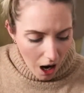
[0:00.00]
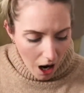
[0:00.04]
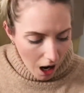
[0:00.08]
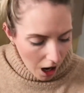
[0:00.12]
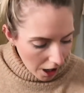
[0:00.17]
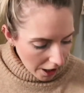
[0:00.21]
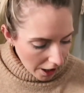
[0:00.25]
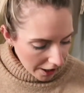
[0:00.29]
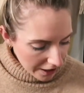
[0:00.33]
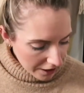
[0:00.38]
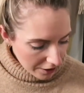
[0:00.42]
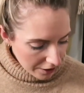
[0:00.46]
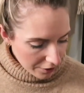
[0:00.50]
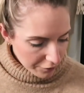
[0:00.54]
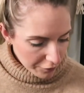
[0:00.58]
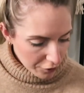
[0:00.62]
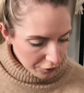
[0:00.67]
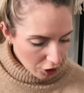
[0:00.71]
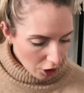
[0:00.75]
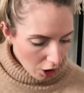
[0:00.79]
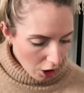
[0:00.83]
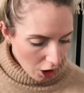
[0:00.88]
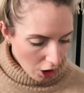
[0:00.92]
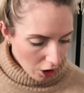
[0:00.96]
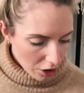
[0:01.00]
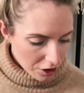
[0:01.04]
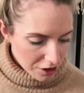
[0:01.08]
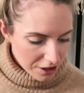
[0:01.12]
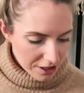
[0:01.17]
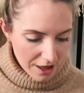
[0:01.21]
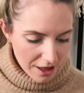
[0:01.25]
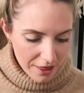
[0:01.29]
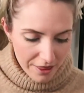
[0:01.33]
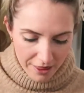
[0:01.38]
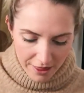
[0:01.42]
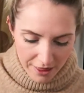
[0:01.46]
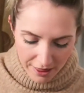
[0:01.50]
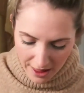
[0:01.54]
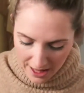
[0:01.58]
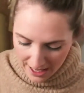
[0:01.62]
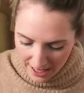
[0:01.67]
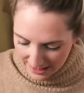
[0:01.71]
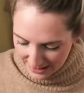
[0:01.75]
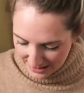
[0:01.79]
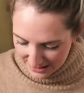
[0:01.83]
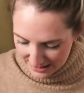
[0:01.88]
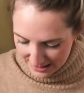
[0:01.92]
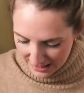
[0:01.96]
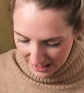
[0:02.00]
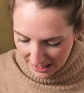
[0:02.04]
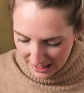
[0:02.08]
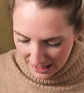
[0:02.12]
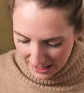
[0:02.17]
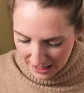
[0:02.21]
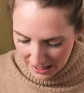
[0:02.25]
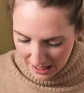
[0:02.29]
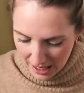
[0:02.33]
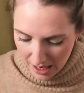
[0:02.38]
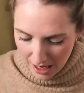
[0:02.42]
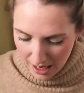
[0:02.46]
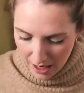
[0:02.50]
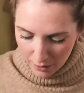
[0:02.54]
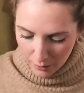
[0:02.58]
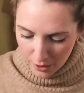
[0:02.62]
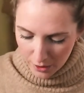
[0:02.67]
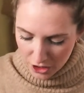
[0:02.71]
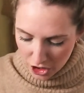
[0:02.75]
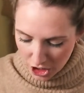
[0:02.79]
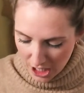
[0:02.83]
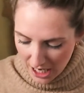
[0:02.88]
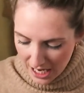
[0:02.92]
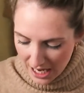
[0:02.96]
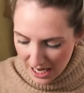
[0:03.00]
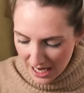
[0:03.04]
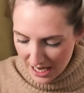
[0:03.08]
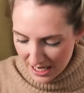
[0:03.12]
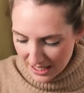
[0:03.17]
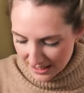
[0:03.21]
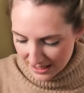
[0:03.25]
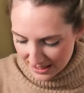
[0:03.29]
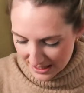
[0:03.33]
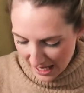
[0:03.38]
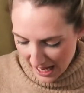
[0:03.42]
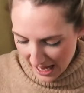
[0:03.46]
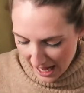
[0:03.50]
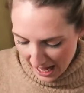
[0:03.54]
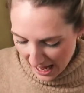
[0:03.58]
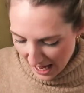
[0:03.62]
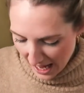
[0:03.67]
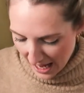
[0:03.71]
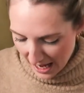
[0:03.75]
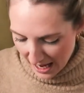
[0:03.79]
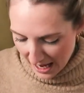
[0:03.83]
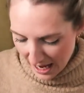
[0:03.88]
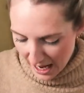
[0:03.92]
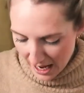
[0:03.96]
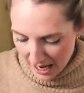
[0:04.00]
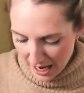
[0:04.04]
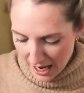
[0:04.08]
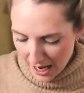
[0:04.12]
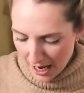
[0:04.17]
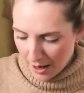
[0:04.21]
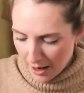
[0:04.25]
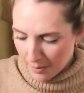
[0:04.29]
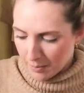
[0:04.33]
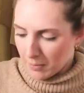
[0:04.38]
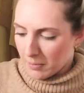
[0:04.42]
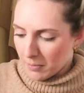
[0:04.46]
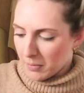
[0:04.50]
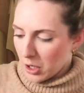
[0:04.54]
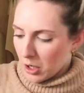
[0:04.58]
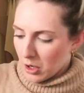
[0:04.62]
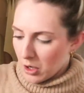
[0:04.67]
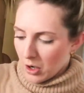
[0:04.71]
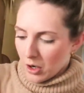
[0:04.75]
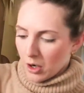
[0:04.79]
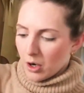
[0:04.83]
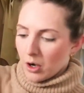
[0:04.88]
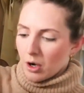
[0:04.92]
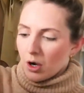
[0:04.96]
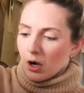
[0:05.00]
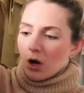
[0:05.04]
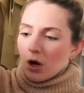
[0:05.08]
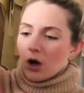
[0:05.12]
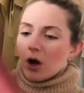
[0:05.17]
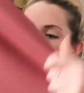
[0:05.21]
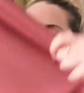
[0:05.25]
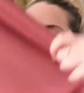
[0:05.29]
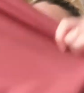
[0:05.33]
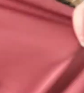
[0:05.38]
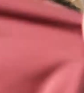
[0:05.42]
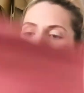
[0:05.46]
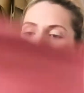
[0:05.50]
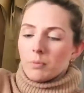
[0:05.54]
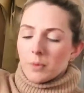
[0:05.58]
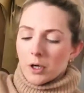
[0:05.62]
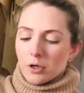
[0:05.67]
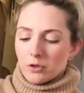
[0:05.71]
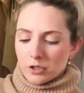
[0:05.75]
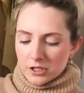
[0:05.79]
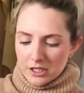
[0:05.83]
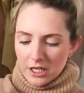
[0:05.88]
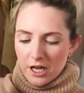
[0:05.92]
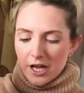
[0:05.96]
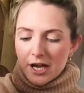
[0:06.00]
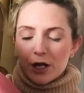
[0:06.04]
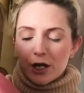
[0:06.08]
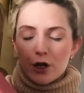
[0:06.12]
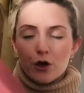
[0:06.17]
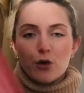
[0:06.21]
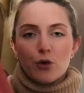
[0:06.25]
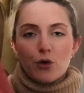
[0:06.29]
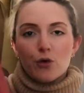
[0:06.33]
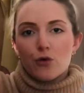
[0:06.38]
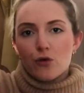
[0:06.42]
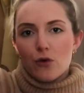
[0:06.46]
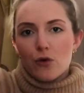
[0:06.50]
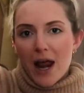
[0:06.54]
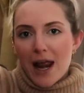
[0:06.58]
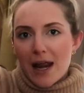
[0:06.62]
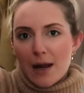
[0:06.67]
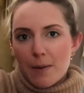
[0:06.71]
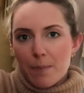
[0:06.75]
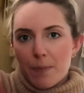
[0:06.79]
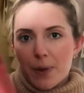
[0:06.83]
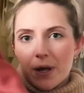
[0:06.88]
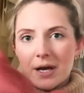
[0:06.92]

I have got this here, which is a almost like crepe